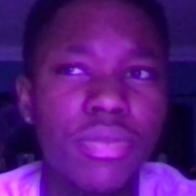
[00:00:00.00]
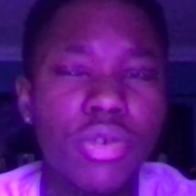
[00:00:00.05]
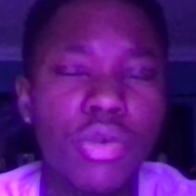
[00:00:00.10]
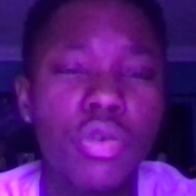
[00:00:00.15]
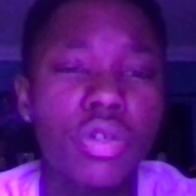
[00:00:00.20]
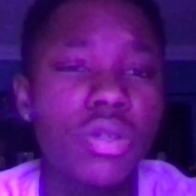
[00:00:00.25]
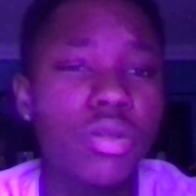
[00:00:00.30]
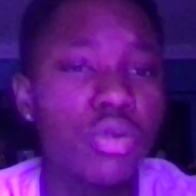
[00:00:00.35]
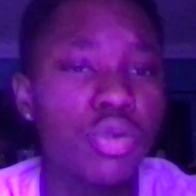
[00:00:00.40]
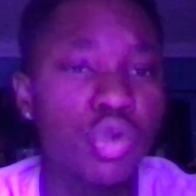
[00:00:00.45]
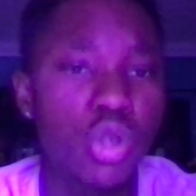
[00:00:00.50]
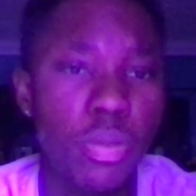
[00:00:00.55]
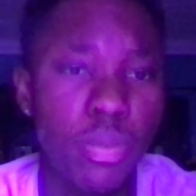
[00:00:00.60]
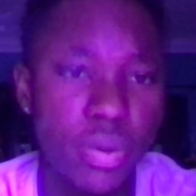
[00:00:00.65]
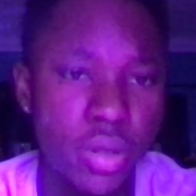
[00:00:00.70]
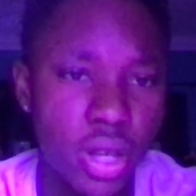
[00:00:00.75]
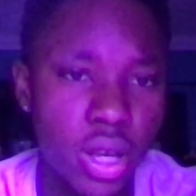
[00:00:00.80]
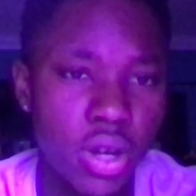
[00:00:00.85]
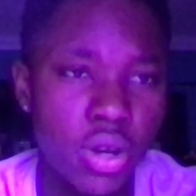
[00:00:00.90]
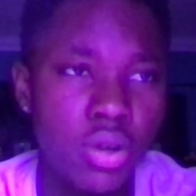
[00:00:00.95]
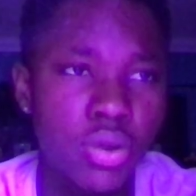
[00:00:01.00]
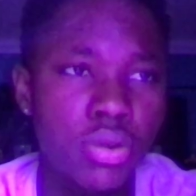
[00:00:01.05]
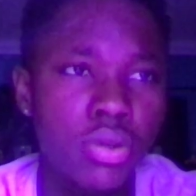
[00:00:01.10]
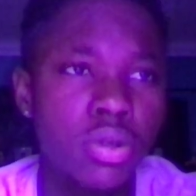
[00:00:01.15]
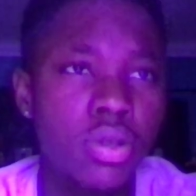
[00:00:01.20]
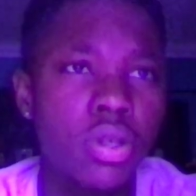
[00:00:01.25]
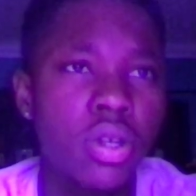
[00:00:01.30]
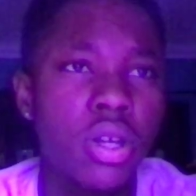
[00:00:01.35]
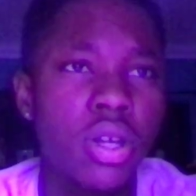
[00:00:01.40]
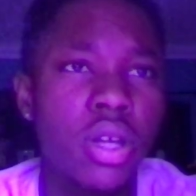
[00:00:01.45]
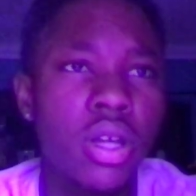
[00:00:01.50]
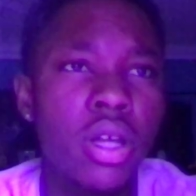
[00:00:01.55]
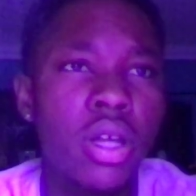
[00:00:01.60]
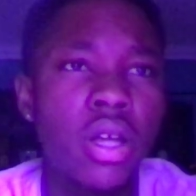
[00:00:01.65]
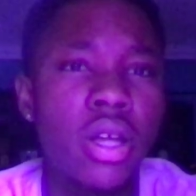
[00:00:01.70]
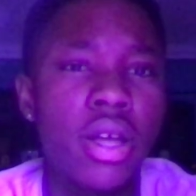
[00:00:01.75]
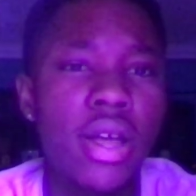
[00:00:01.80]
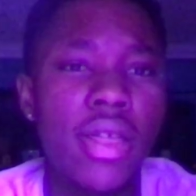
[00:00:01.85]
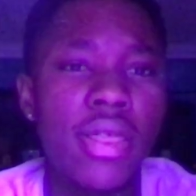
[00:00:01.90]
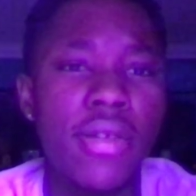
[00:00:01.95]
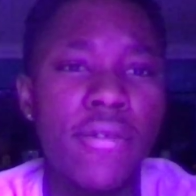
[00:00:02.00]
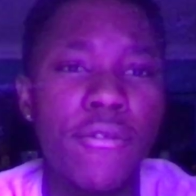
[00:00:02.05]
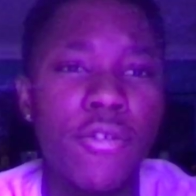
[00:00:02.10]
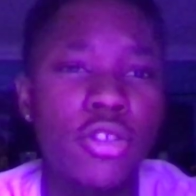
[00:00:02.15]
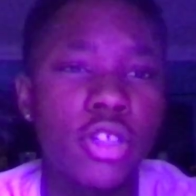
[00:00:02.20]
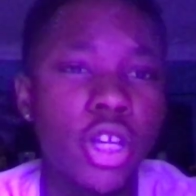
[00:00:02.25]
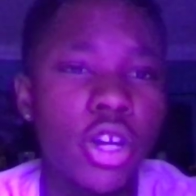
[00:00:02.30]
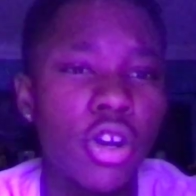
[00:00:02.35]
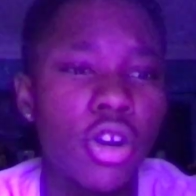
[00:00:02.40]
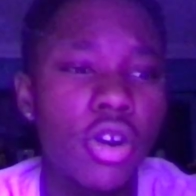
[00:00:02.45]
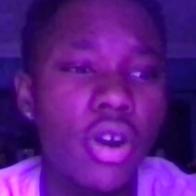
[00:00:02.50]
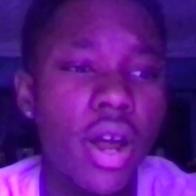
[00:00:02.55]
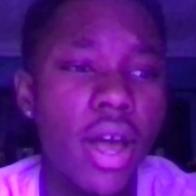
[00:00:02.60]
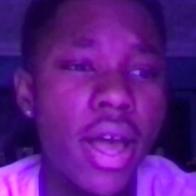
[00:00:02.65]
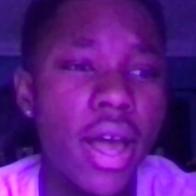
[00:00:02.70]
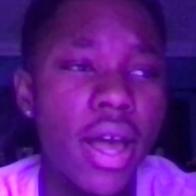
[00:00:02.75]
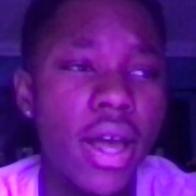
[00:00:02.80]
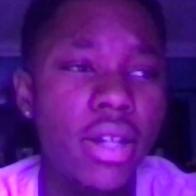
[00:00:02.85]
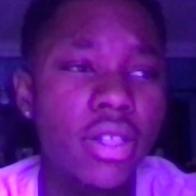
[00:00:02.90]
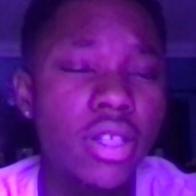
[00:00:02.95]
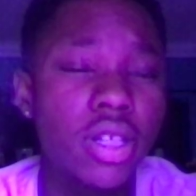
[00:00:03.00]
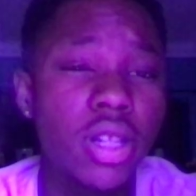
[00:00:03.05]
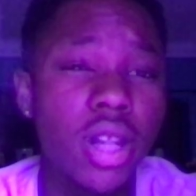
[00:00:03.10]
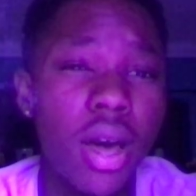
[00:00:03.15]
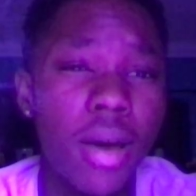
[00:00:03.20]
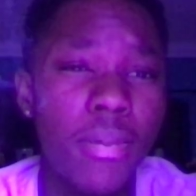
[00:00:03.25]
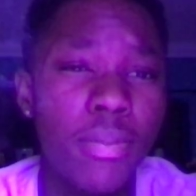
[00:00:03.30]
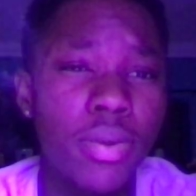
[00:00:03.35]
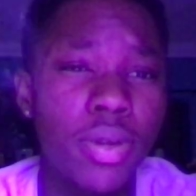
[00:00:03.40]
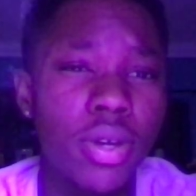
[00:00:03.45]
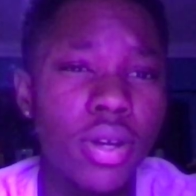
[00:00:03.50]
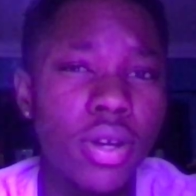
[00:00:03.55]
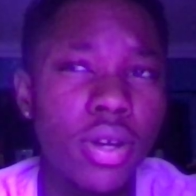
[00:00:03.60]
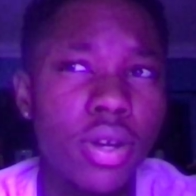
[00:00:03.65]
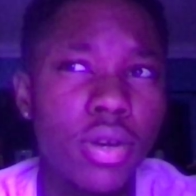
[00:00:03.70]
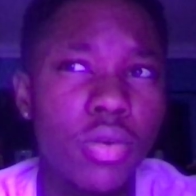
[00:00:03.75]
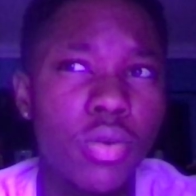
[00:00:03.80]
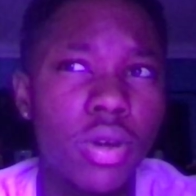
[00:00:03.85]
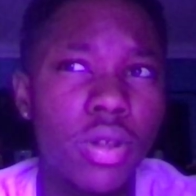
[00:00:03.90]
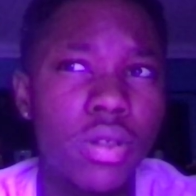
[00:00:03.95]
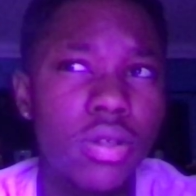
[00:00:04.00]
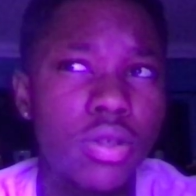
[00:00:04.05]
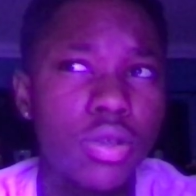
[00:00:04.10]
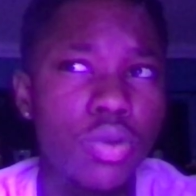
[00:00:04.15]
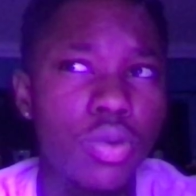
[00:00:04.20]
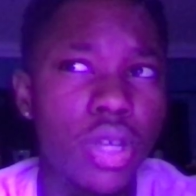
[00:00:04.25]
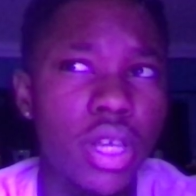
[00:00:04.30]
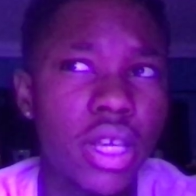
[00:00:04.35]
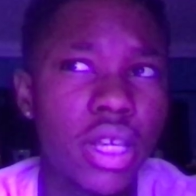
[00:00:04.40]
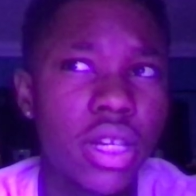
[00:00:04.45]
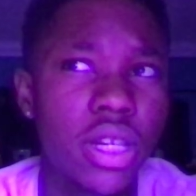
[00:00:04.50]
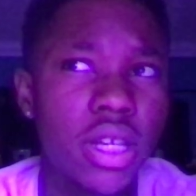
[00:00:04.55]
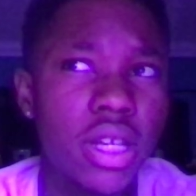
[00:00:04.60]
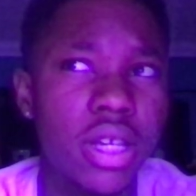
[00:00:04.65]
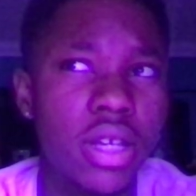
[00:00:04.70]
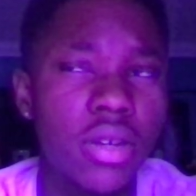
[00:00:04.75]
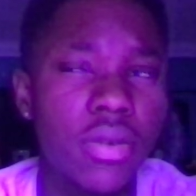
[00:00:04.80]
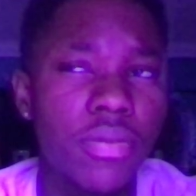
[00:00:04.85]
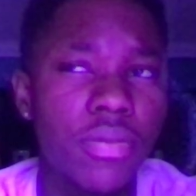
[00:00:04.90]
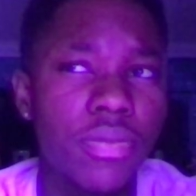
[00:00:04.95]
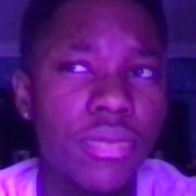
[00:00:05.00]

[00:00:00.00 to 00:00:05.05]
with some sweet potatoes. And then for dinner, I had tilapia with zucchini,